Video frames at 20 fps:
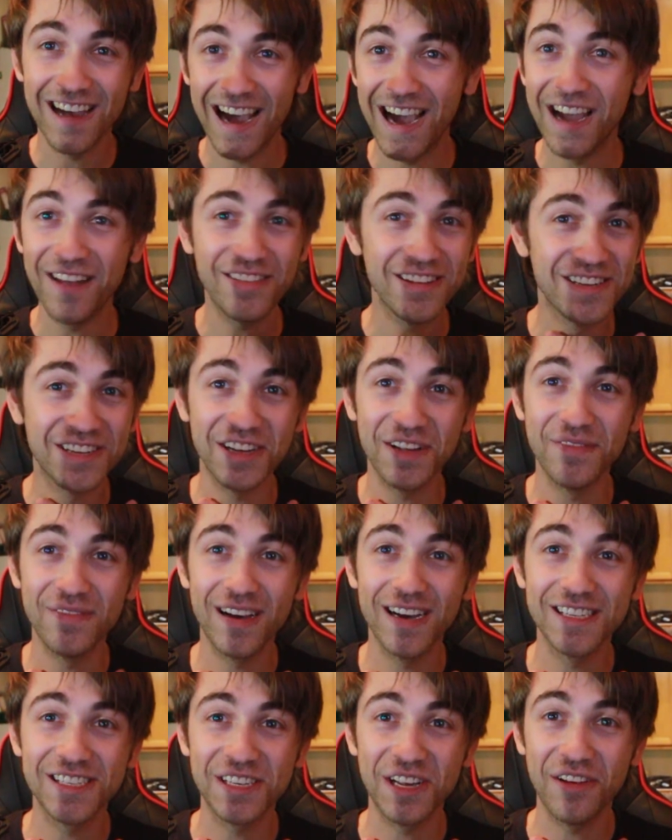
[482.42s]
I have to tell
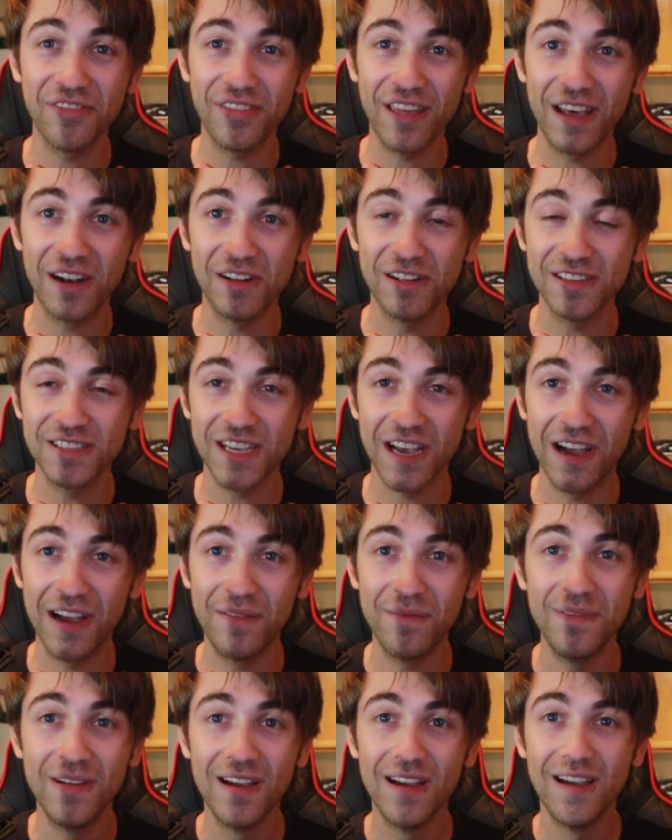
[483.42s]
myself that all the
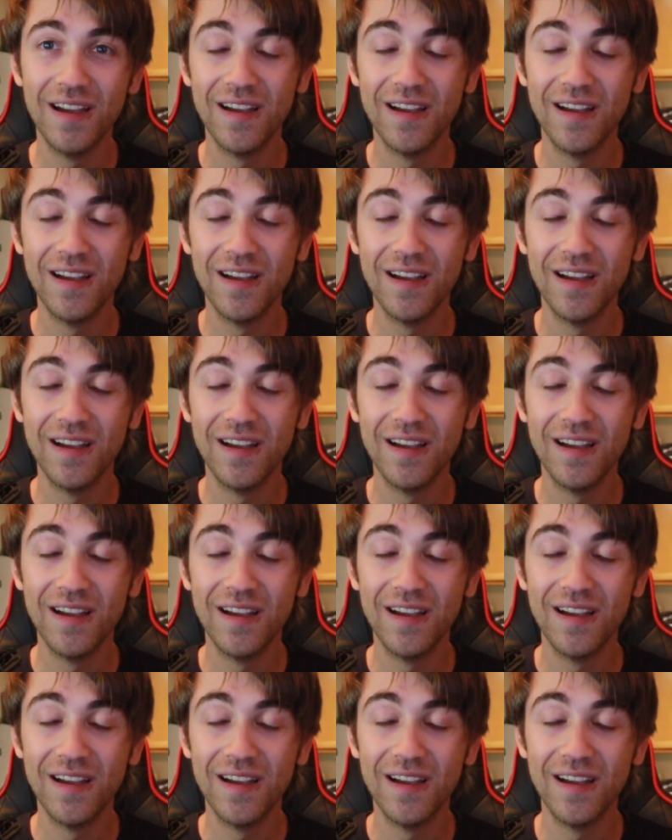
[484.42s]
time.